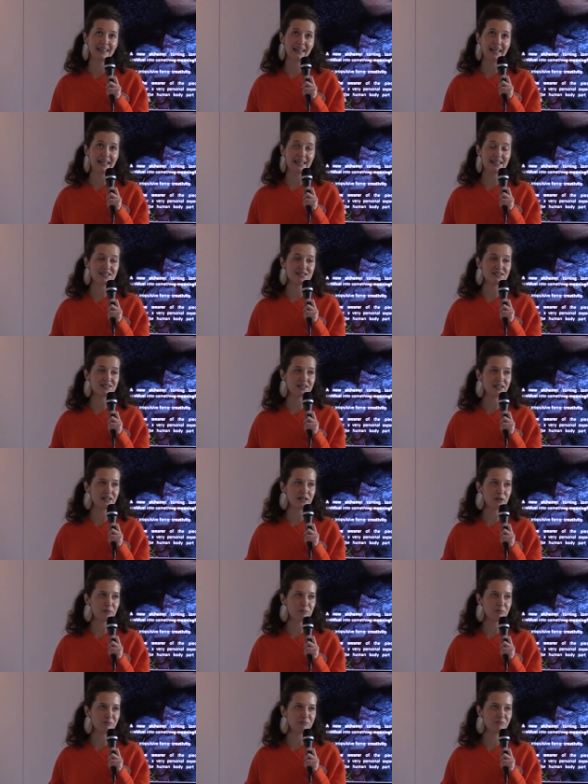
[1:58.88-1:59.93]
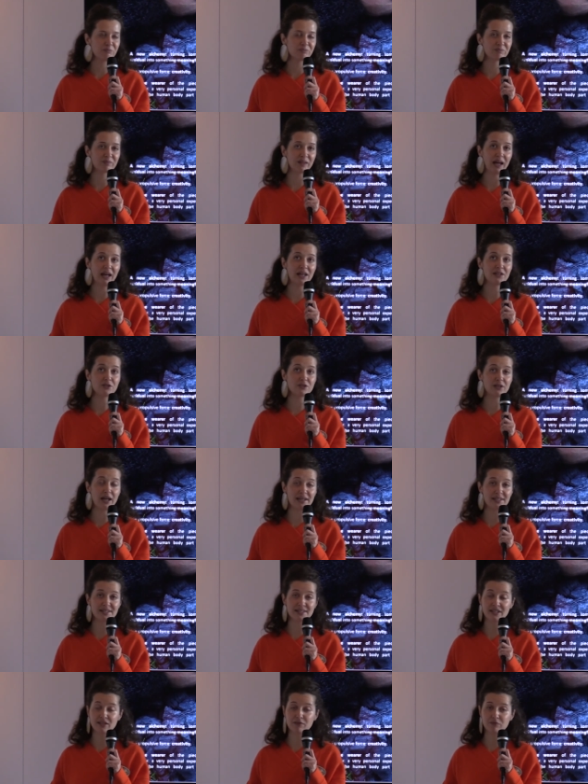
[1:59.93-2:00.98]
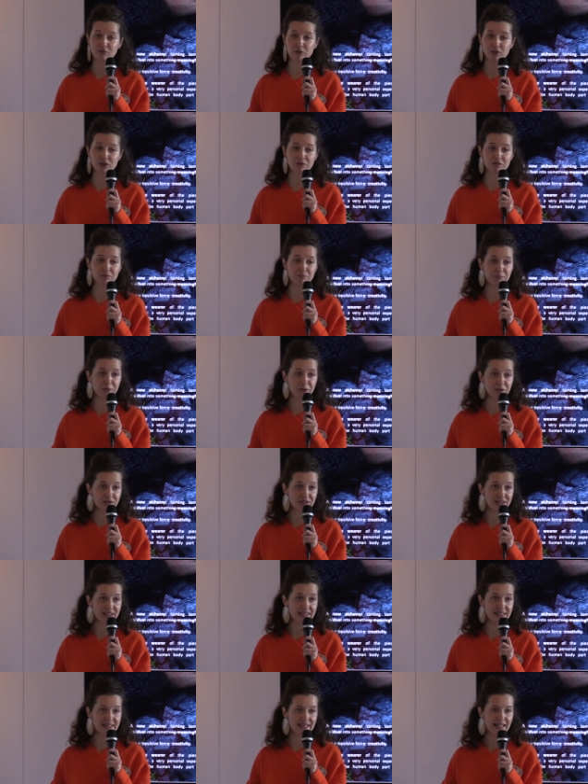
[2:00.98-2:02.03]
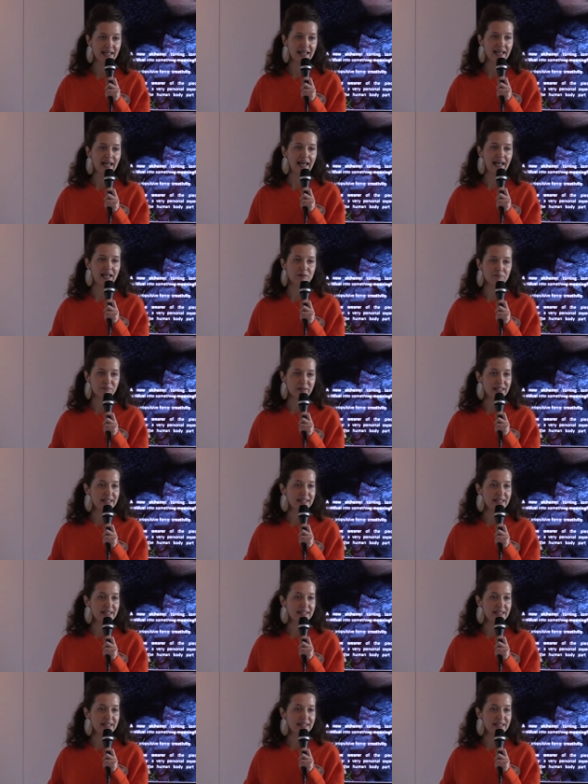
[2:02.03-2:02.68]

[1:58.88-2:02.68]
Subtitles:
as I seek for beauty and